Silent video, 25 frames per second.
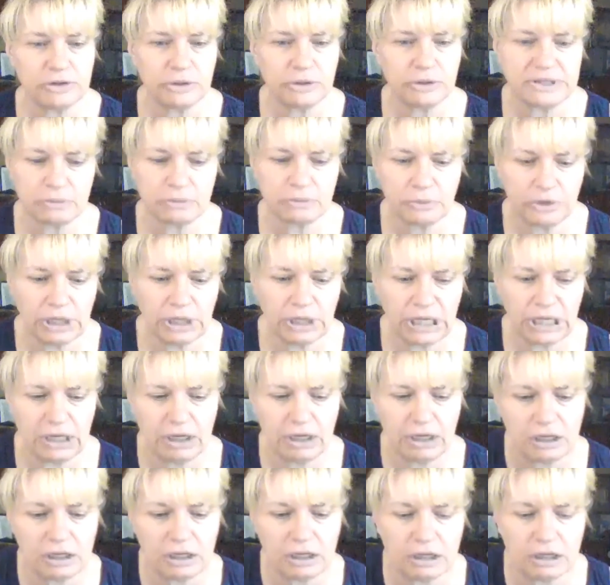wasn't working
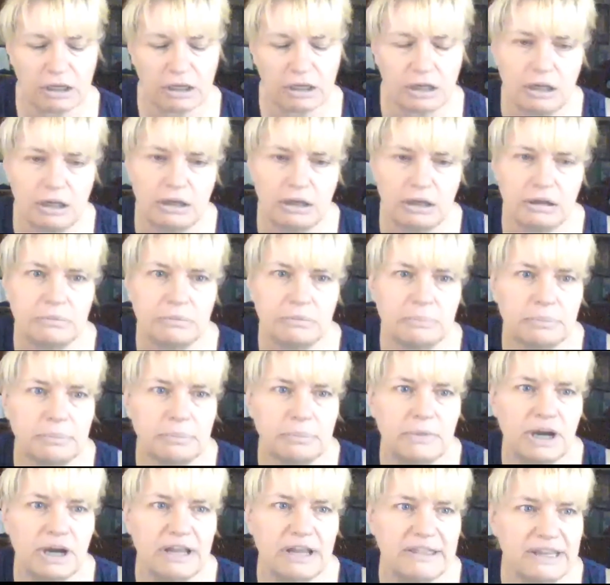um,
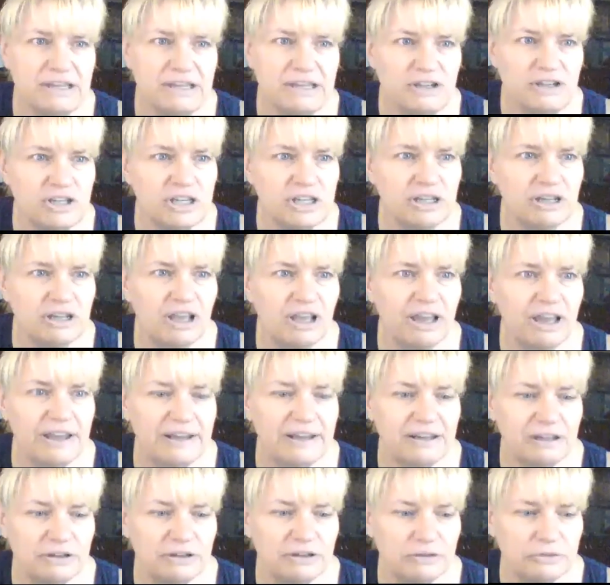i think she kind
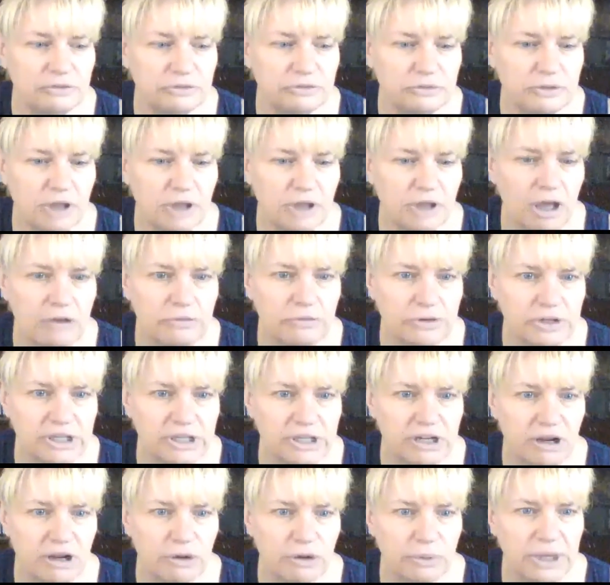of covered it
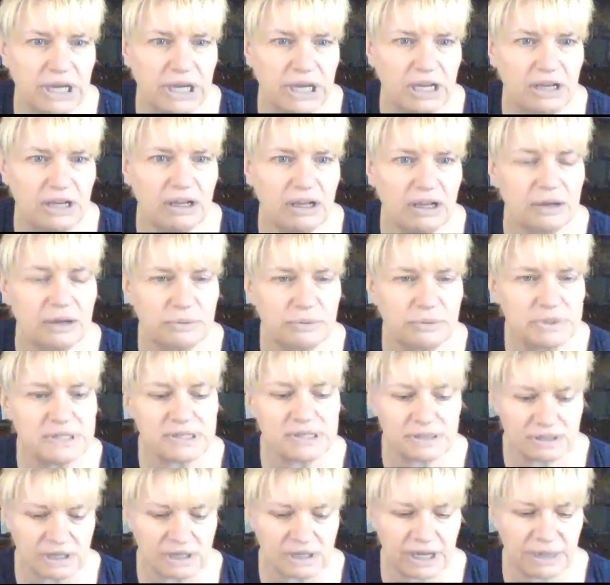already i was
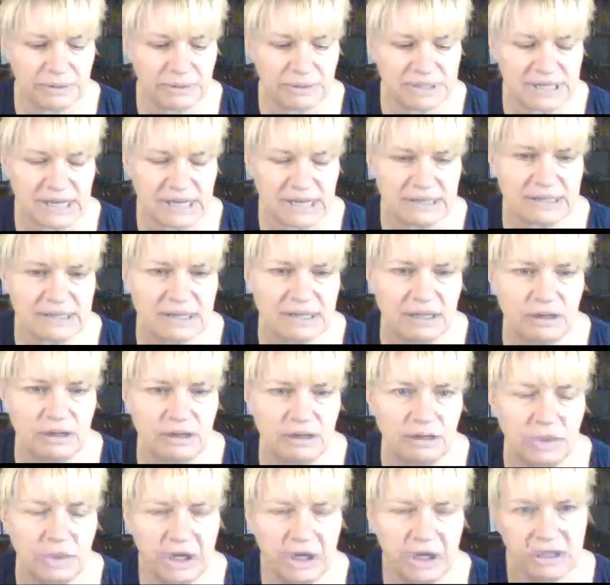I was asking
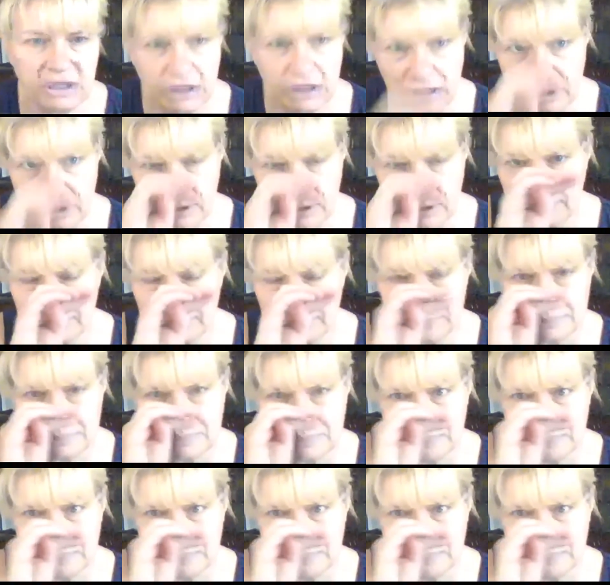what, um,